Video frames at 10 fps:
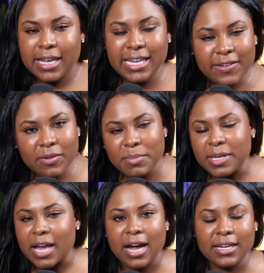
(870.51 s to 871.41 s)
And even
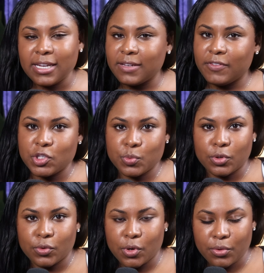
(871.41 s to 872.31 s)
beyond individual
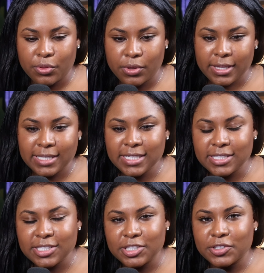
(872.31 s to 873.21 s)
growth, let's
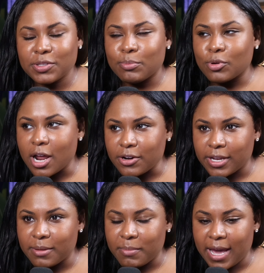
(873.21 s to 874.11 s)
consider the broader
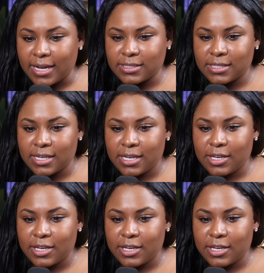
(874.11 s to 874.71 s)
impact.